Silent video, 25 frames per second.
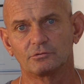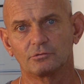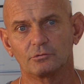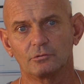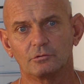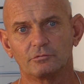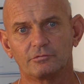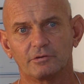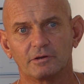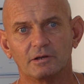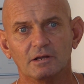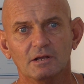
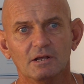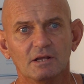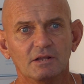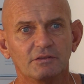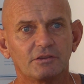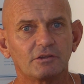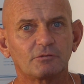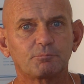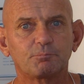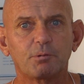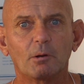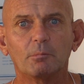surfing.
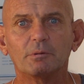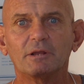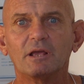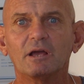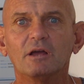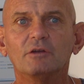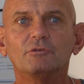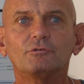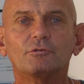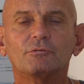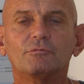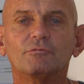There's probably
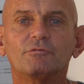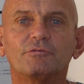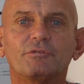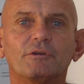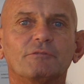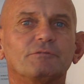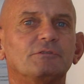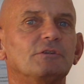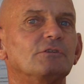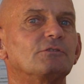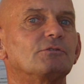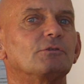
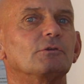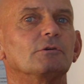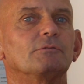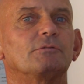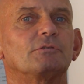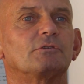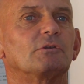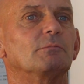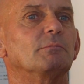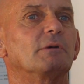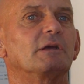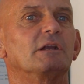150
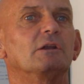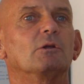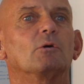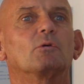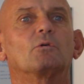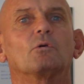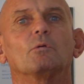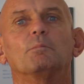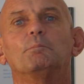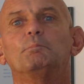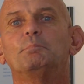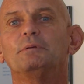surfers on my
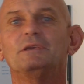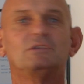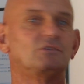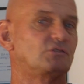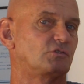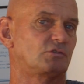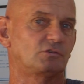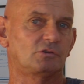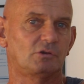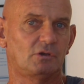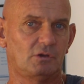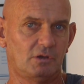local
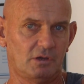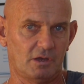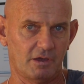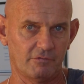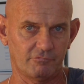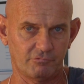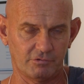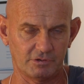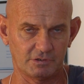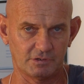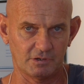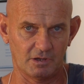beach
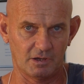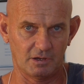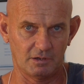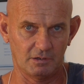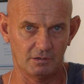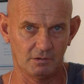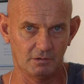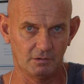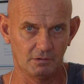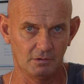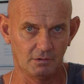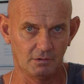every day.